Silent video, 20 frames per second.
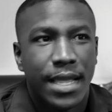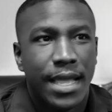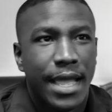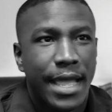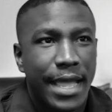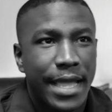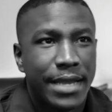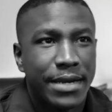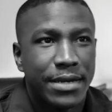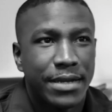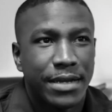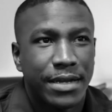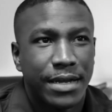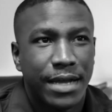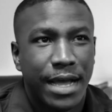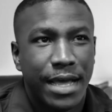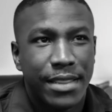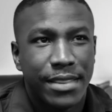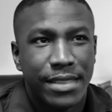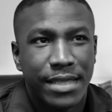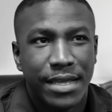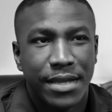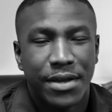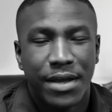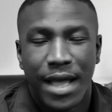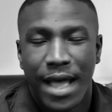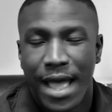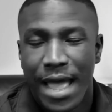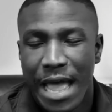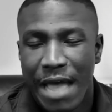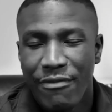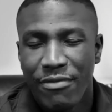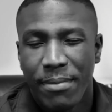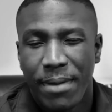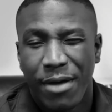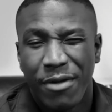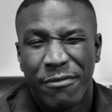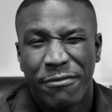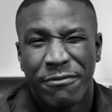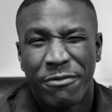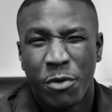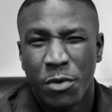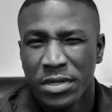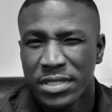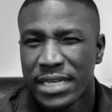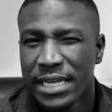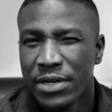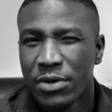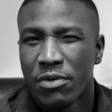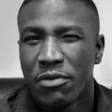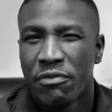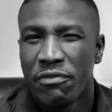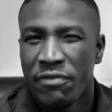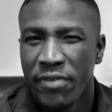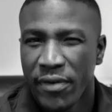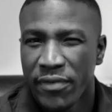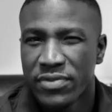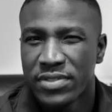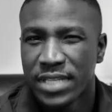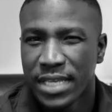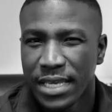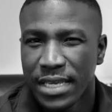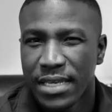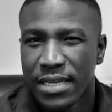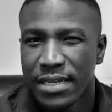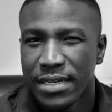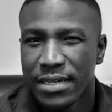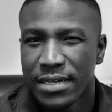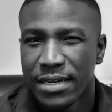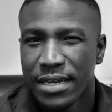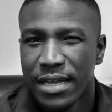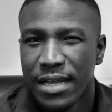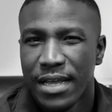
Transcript: And I think I have about 14 or 15